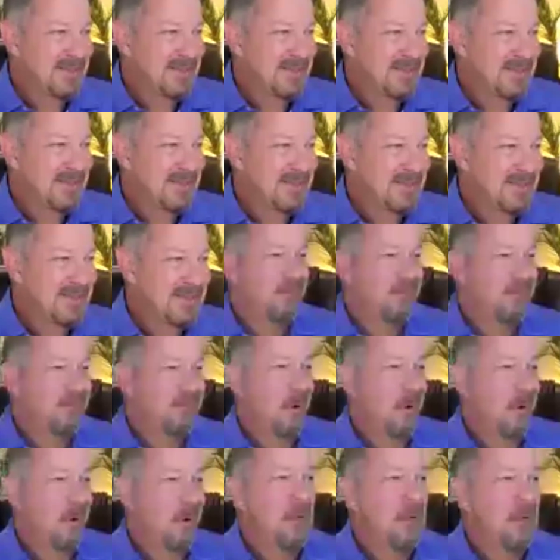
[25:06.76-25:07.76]
and that's going to be
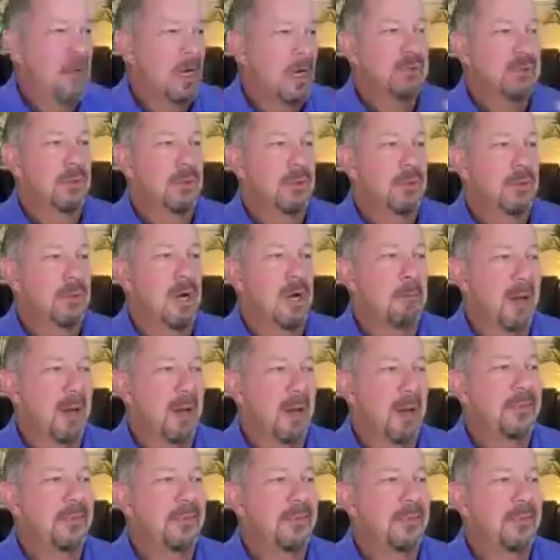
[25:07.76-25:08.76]
12 phone calls. We're doing
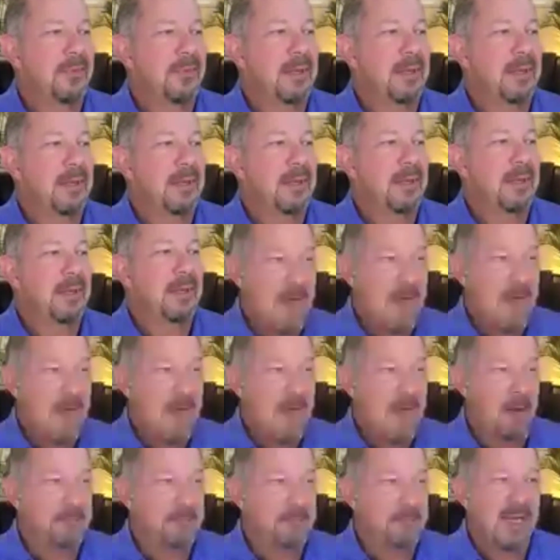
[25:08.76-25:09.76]
our monthly
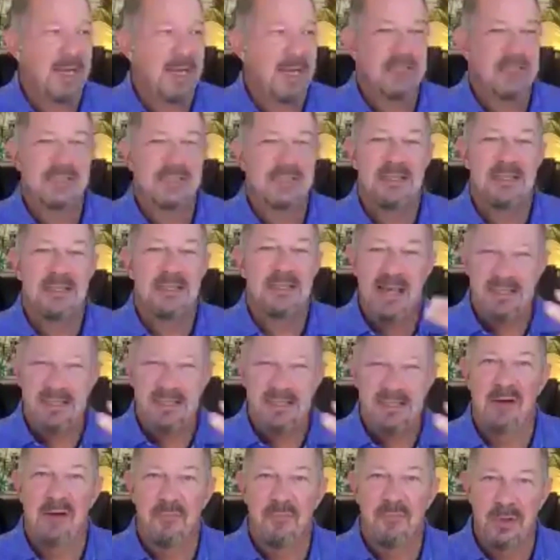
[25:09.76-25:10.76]
email updates.
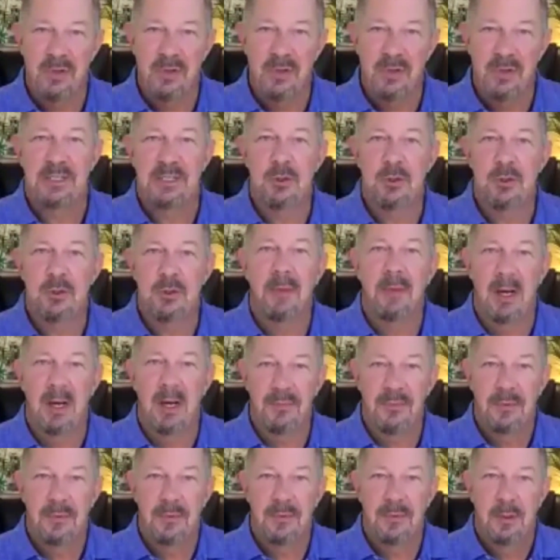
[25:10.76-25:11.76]
That's every single
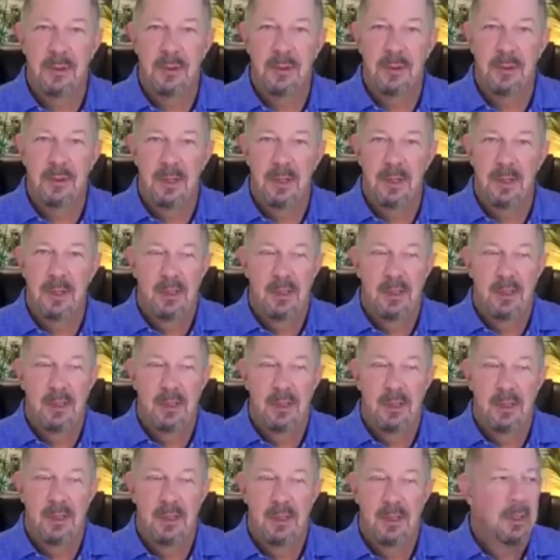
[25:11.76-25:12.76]
month.
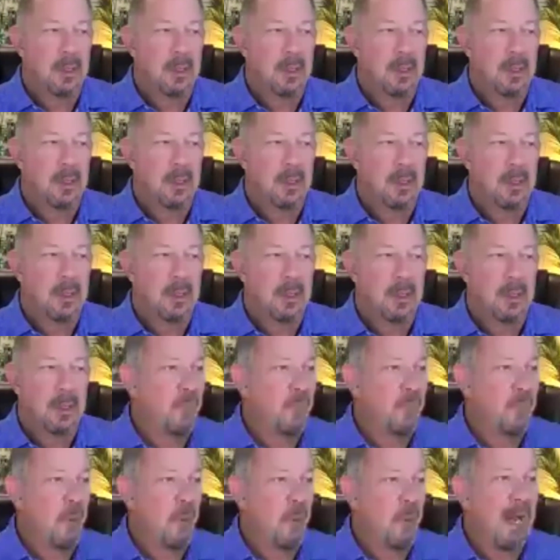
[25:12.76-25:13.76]
And that's going to be
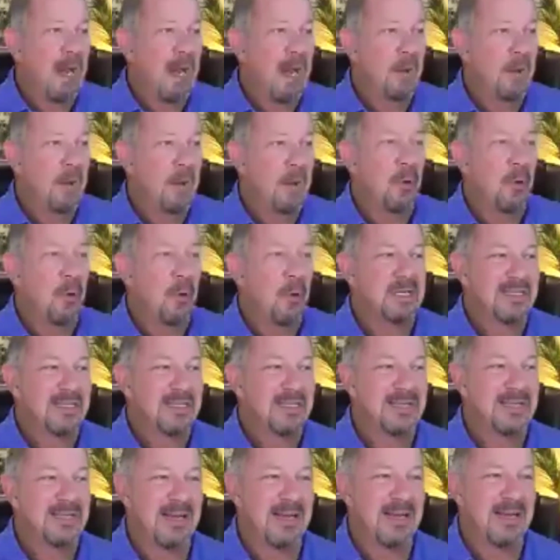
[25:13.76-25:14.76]
12 more. And we're also
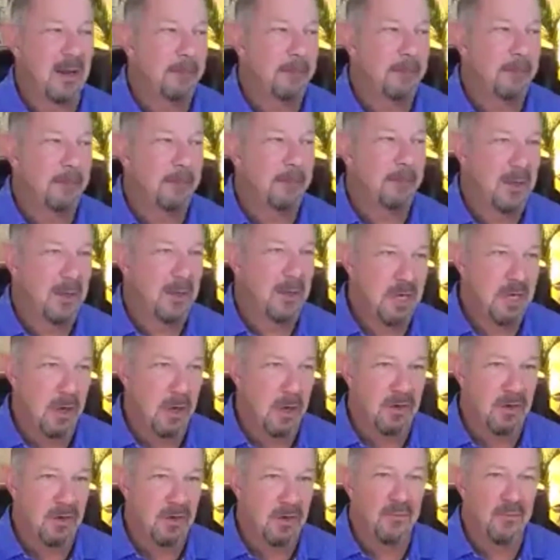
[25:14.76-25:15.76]
going to send out a
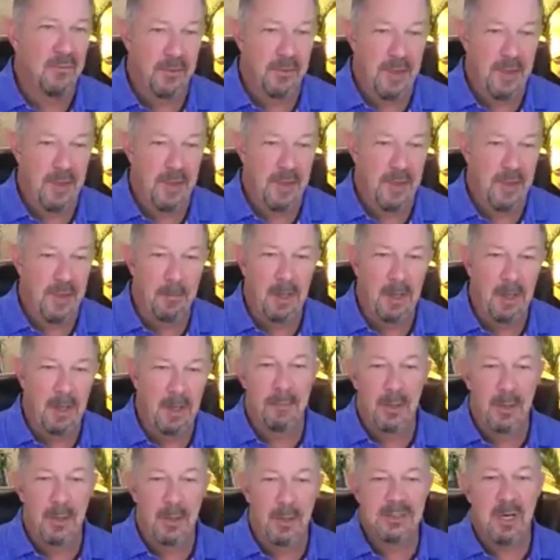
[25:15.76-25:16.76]
postcard for them.
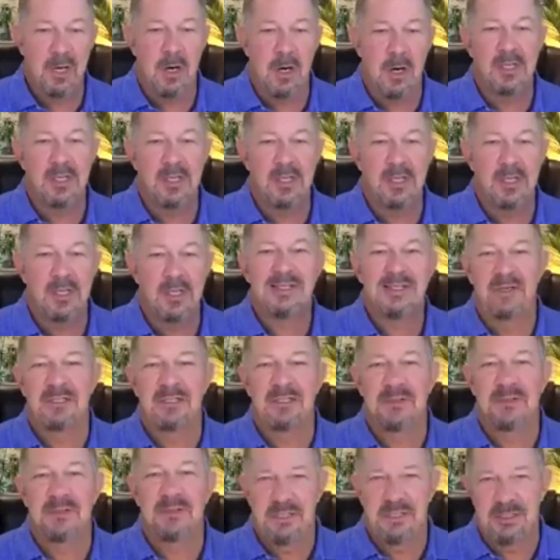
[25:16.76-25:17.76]
And the postcard is an
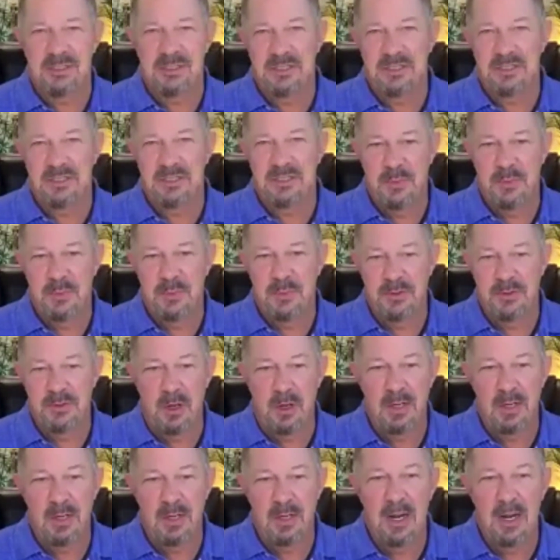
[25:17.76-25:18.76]
evidence of success
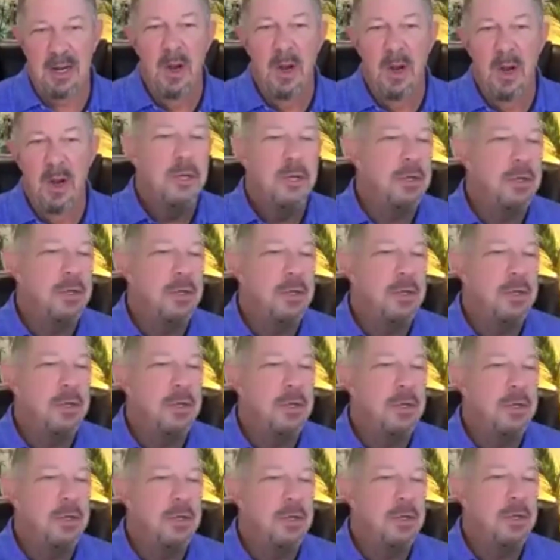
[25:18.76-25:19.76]
postcard. Now, you can
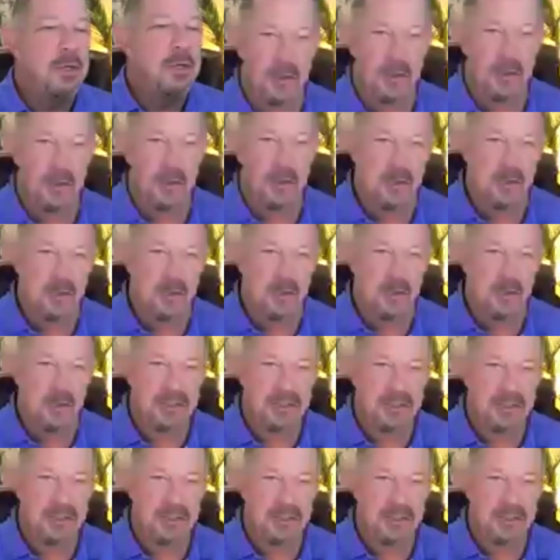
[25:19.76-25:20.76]
use whatever postcard
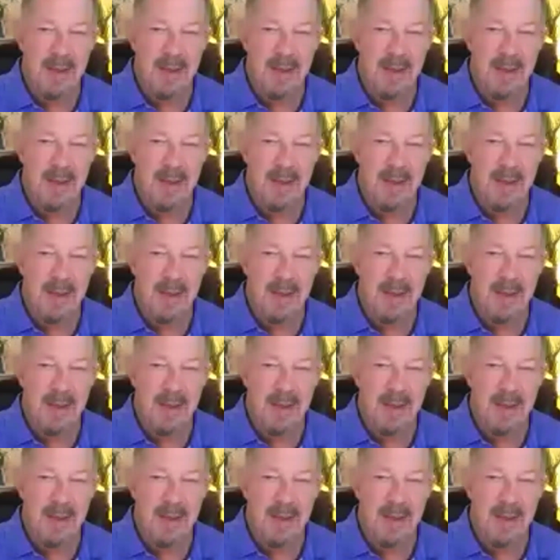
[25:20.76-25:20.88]
sender,